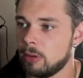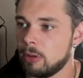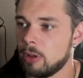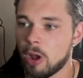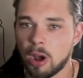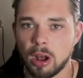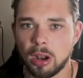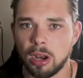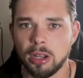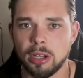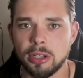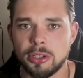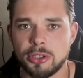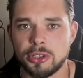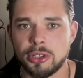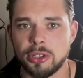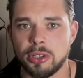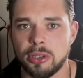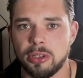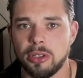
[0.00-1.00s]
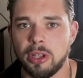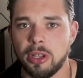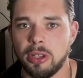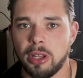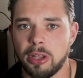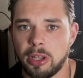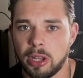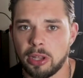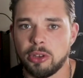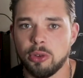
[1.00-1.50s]
knowledge
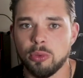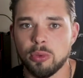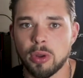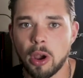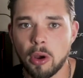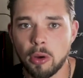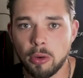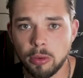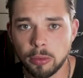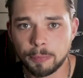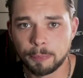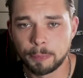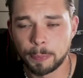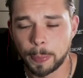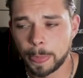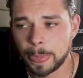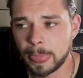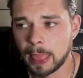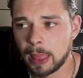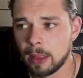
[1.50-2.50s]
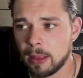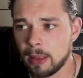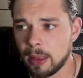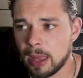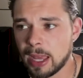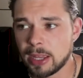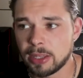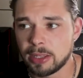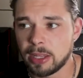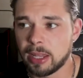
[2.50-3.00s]
that you know
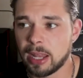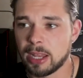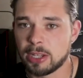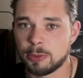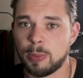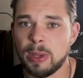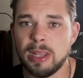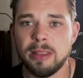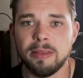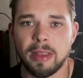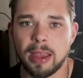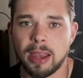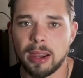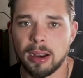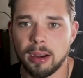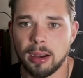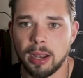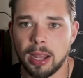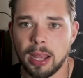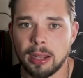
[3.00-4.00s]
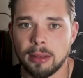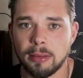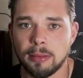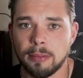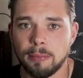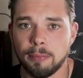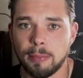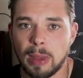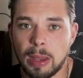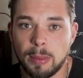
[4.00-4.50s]
that has been there and
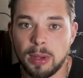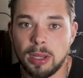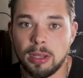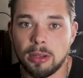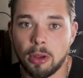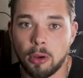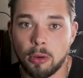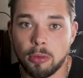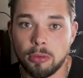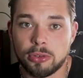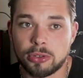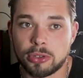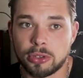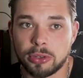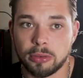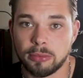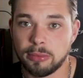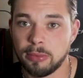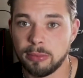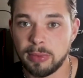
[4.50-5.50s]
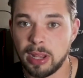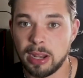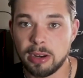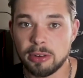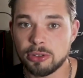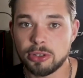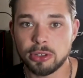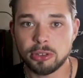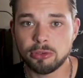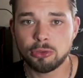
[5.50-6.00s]
maybe knows
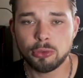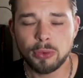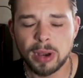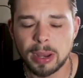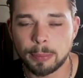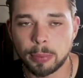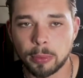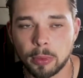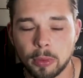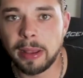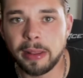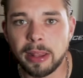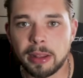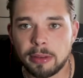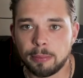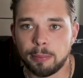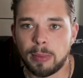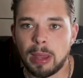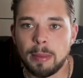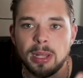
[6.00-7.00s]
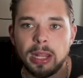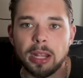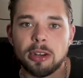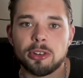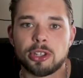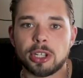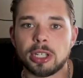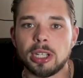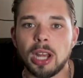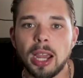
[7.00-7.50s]
there's a trip? Maybe
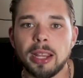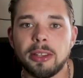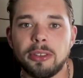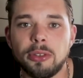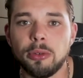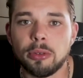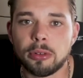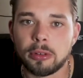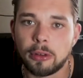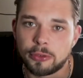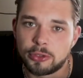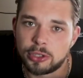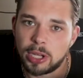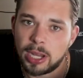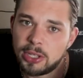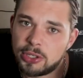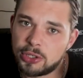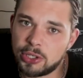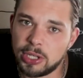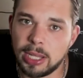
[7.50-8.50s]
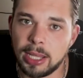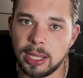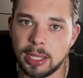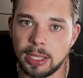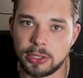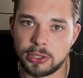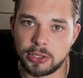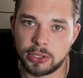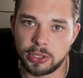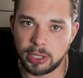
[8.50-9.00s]
there's a guide tour of
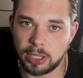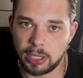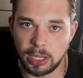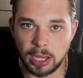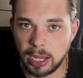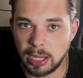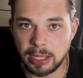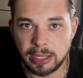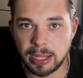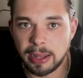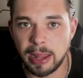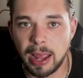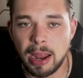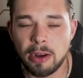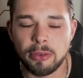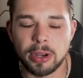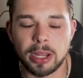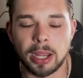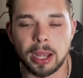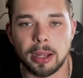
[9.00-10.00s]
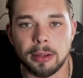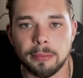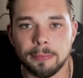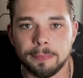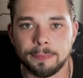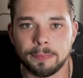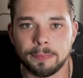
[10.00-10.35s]
sightseeings in that area.